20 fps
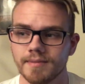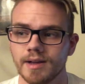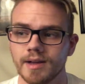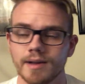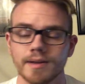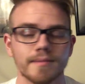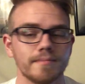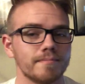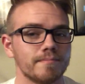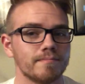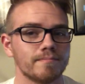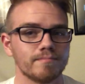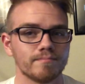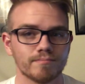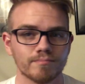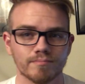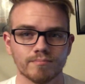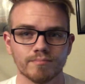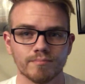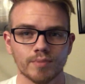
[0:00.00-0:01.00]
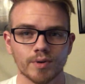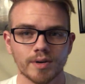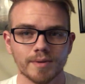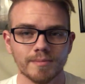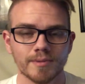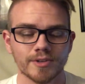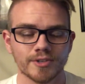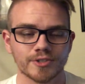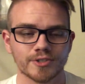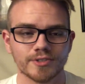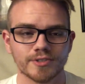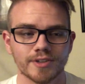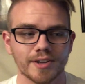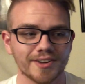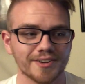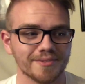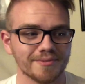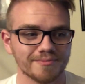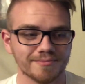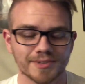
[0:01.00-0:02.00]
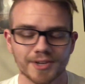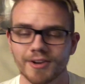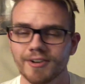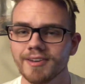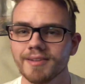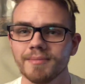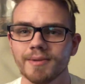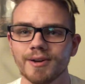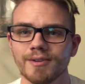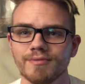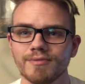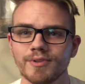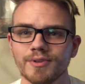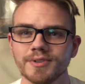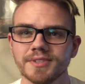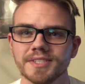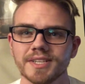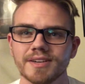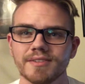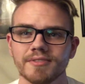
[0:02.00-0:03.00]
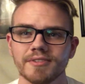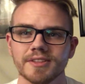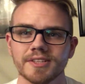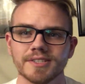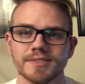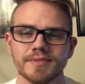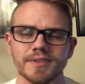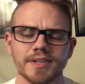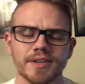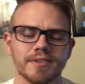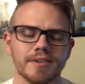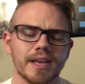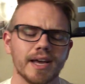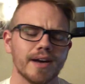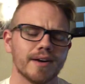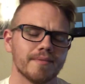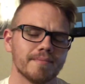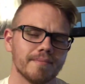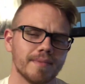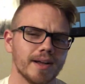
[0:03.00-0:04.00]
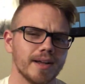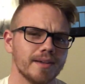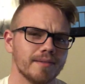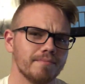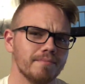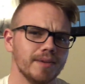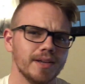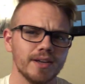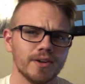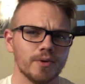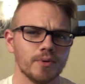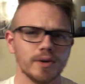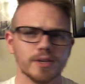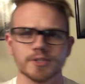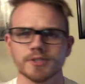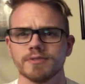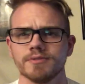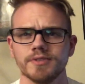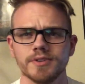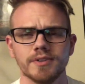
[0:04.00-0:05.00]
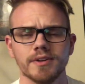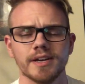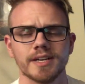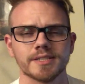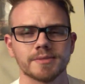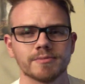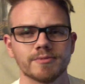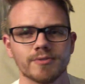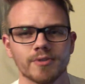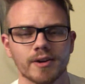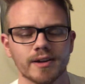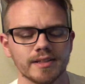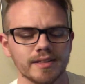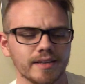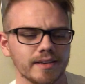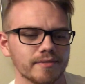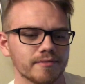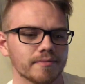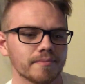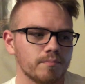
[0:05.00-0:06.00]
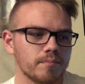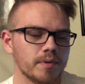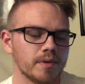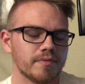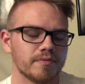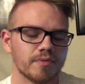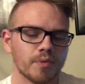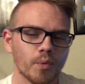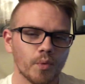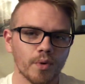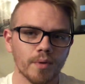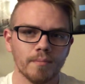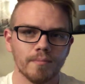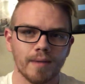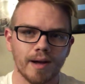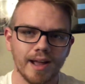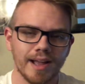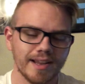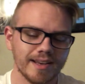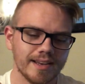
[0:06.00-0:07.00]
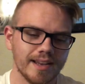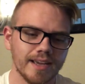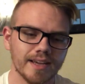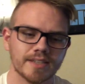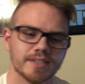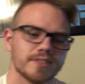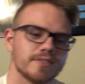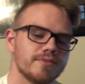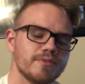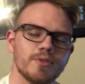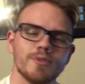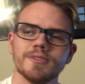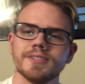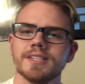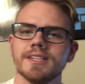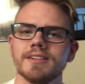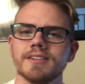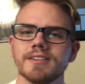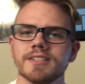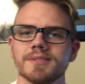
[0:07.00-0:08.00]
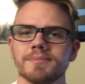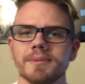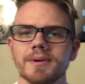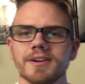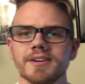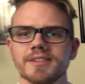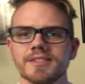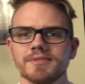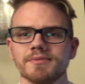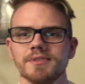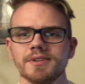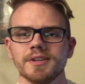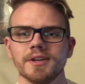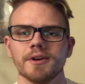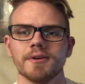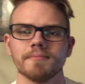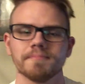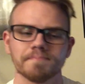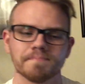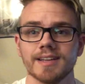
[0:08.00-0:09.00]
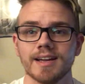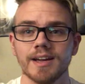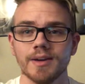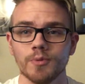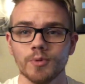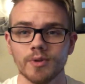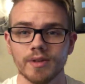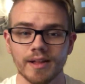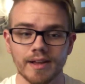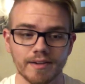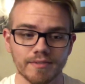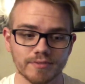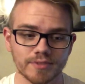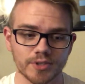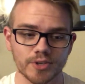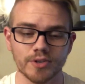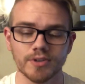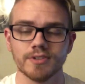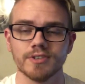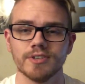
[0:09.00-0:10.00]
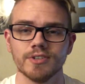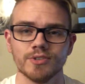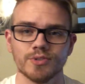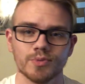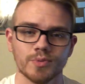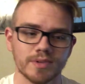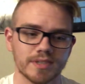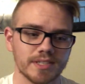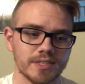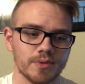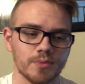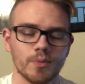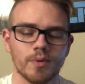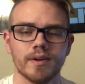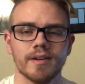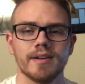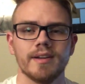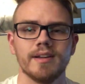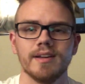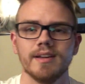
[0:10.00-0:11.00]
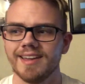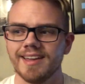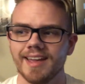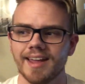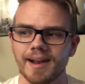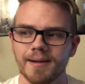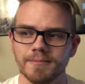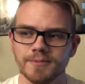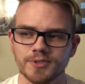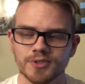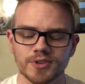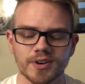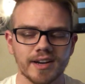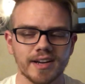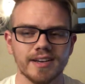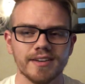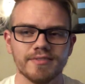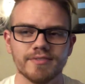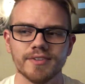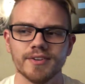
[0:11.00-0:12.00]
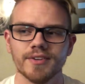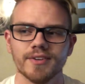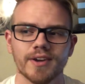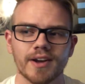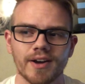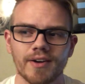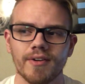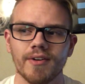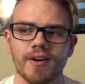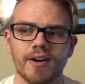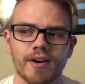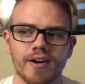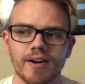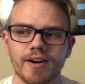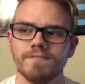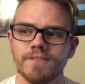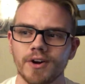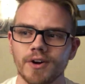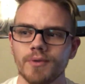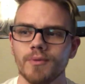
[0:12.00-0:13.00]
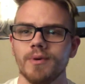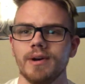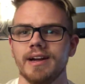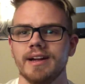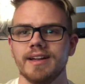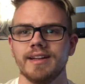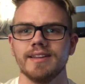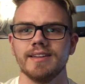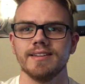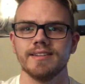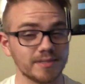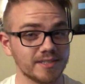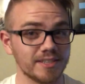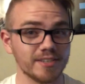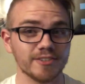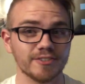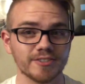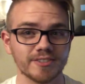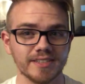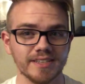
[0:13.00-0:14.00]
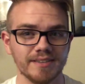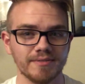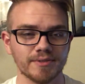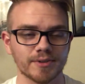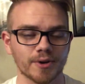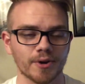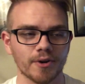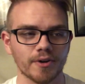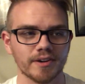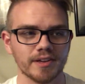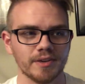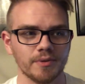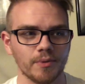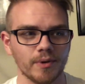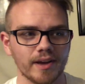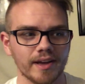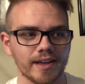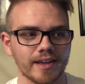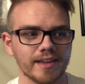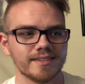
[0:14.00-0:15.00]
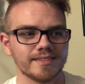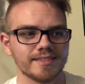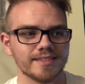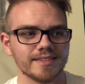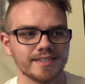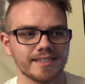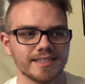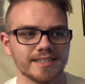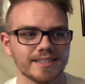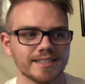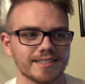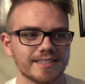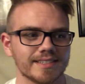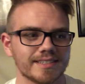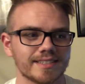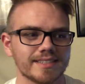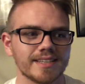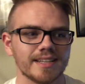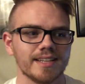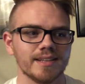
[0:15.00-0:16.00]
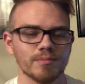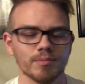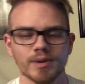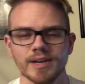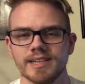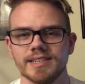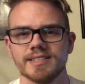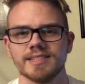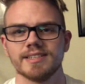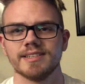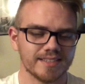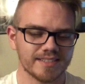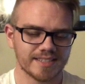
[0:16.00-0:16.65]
I'm pretty much done talking about Full Sail for this video. Now, my big question for you guys before I leave. Before my next Full Sail experience video, I will have turned 21, and I'm trying to figure out a fun way, potentially even arty way, to celebrate.